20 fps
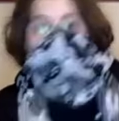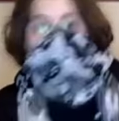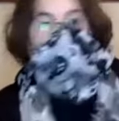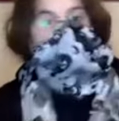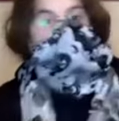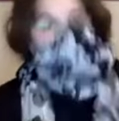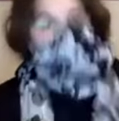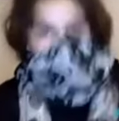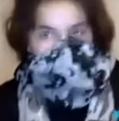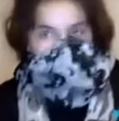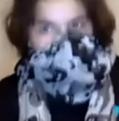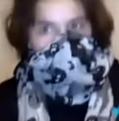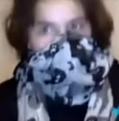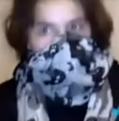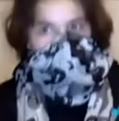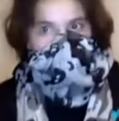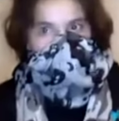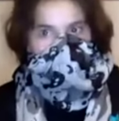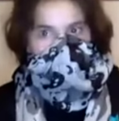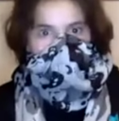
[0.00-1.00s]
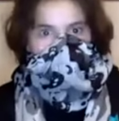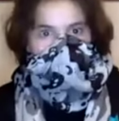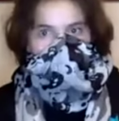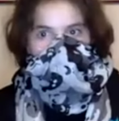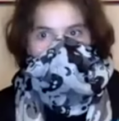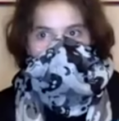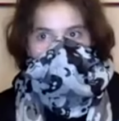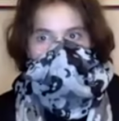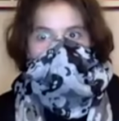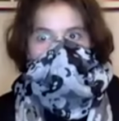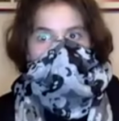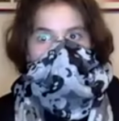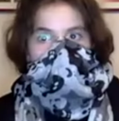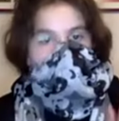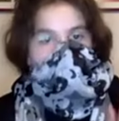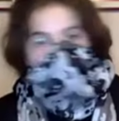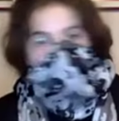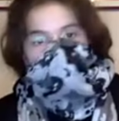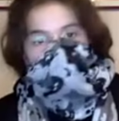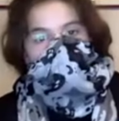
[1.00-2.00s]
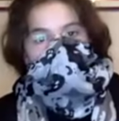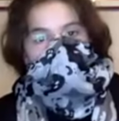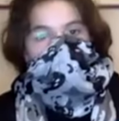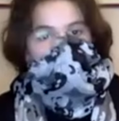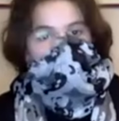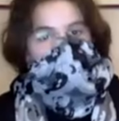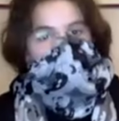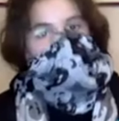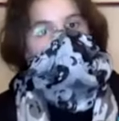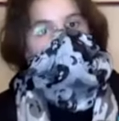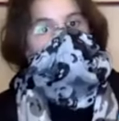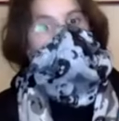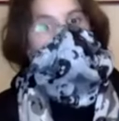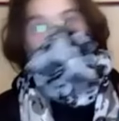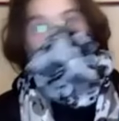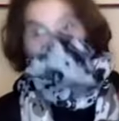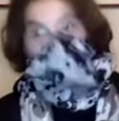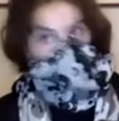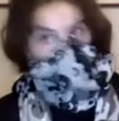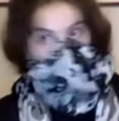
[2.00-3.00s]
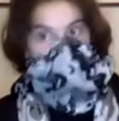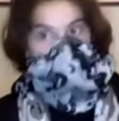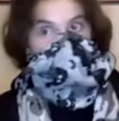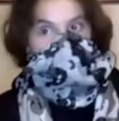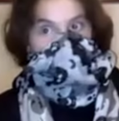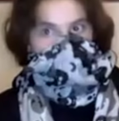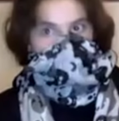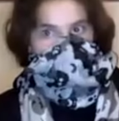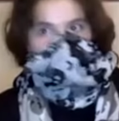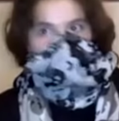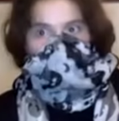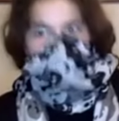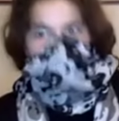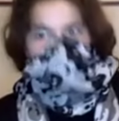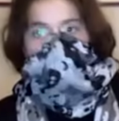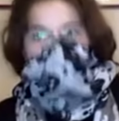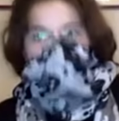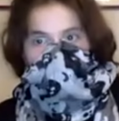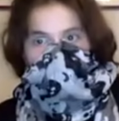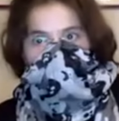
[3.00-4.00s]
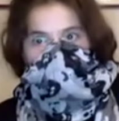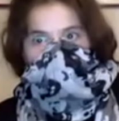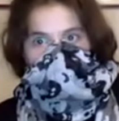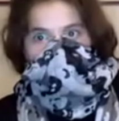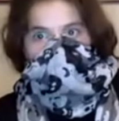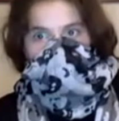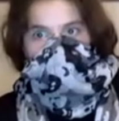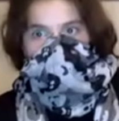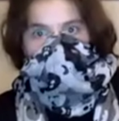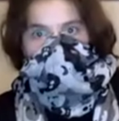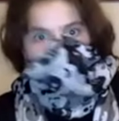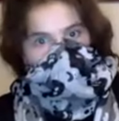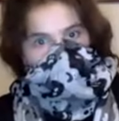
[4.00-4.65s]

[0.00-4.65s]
That's not happening. I already have crazy indigestion.